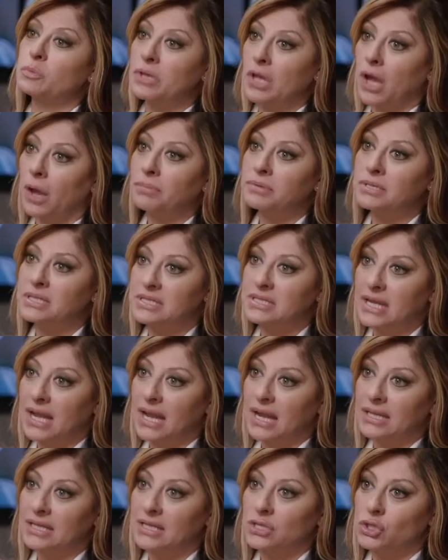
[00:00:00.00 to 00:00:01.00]
be up to
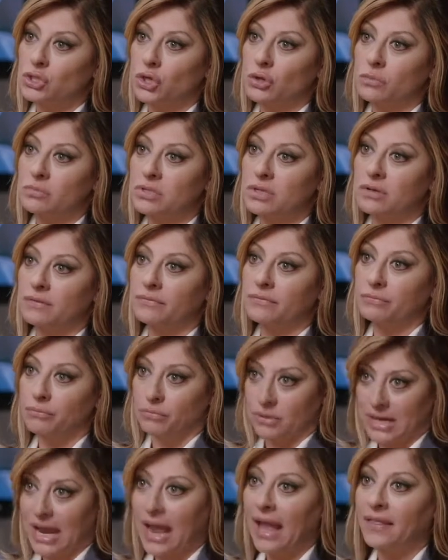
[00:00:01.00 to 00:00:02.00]
date in terms of
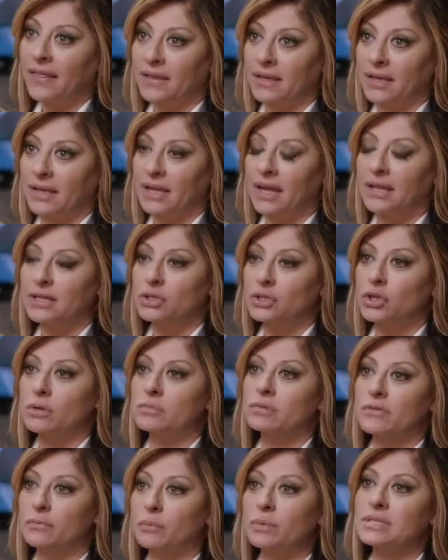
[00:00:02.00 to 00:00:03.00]
reality and in
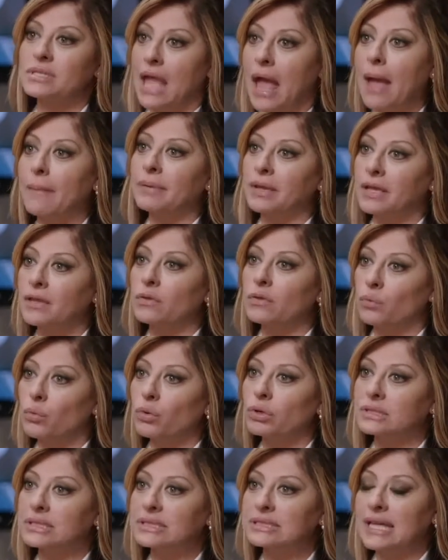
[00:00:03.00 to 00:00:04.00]
terms of what's happening in the
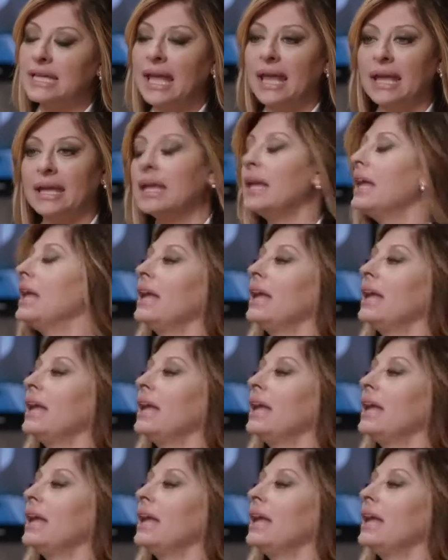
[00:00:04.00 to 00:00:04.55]
world today.